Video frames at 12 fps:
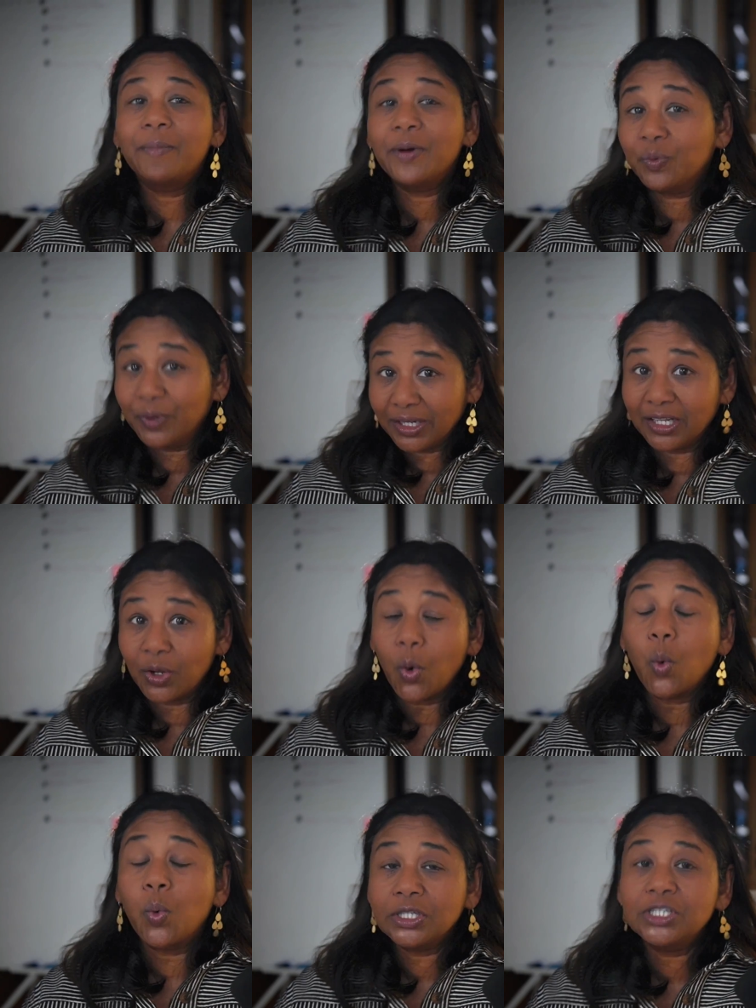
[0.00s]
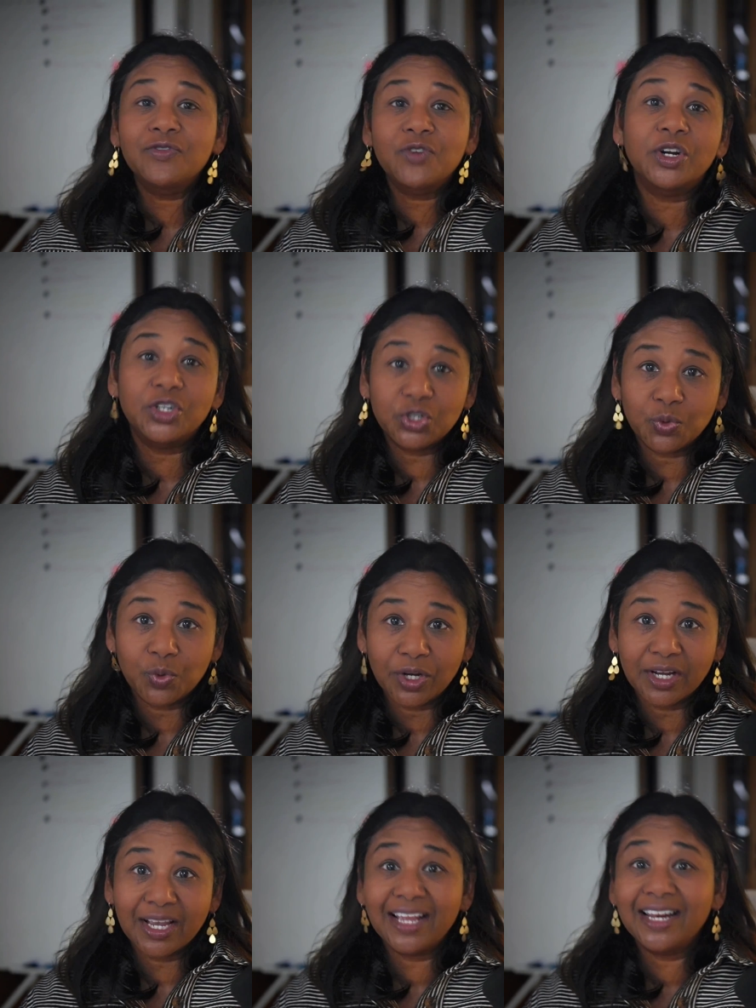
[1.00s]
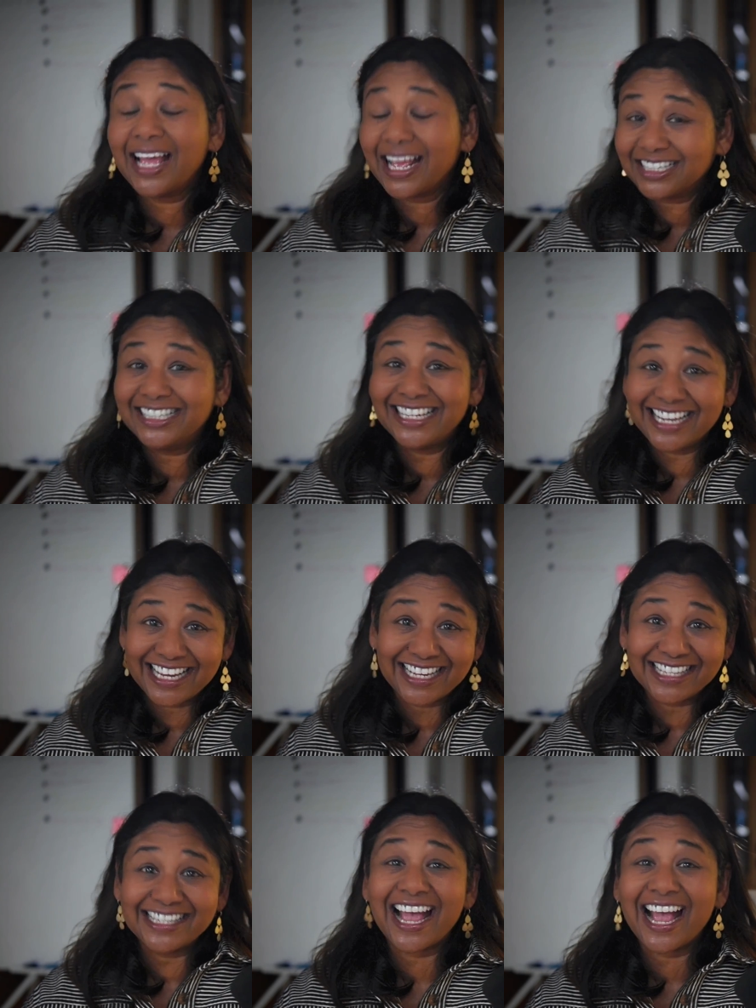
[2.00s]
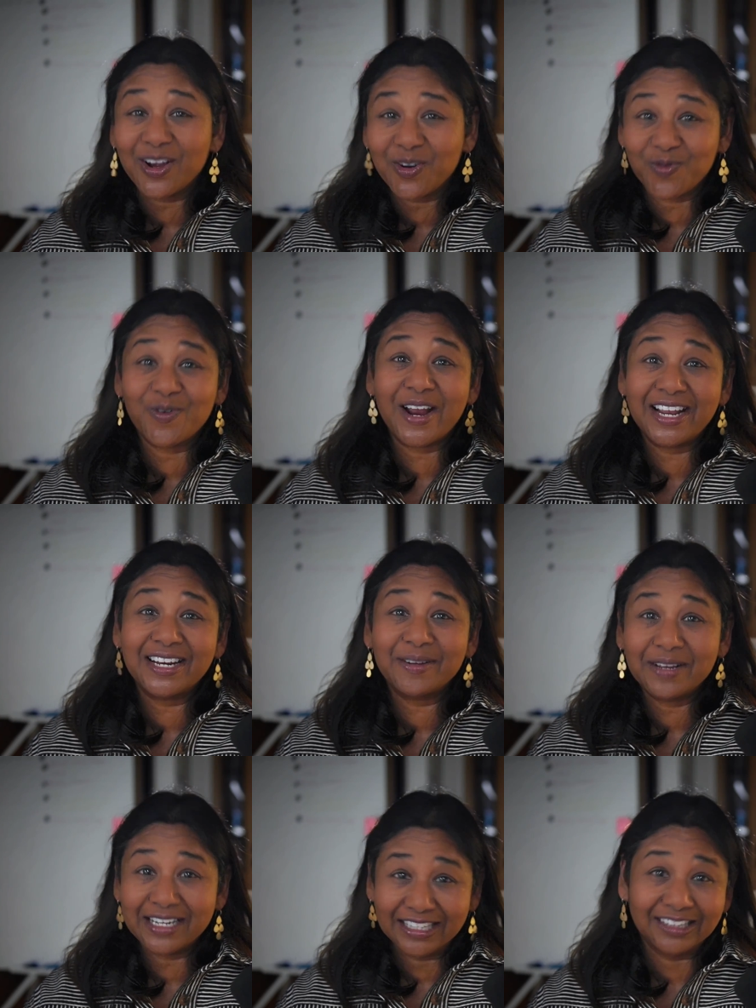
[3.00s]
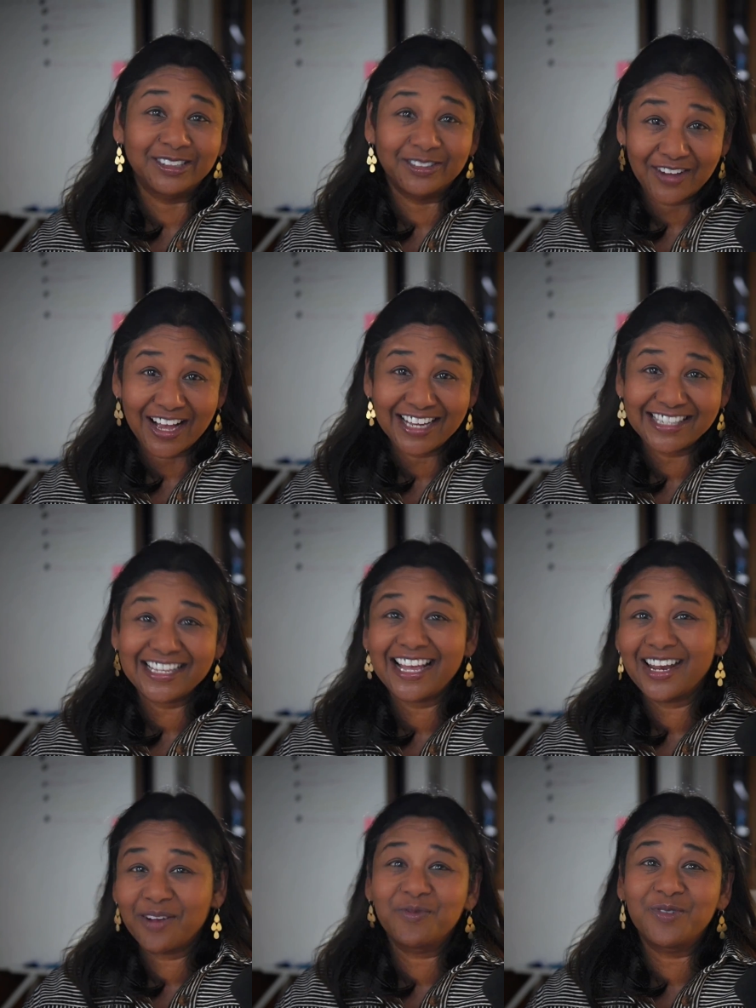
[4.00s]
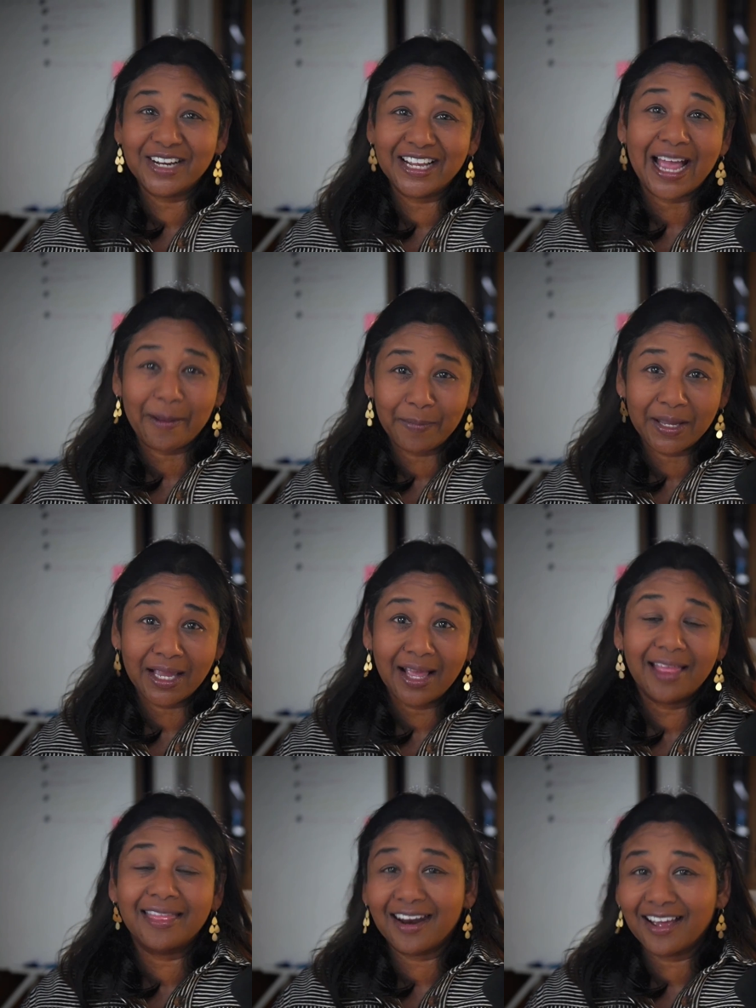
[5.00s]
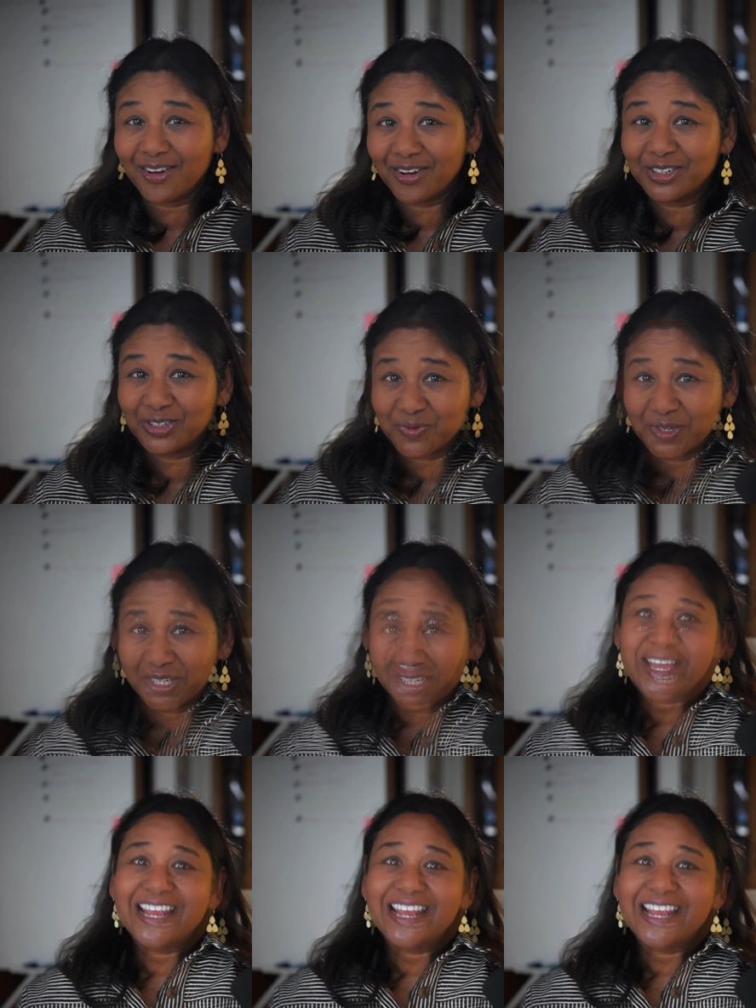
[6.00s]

But really, once you've got it to work, it actually is a great little device and I'm really happy that I got it to work.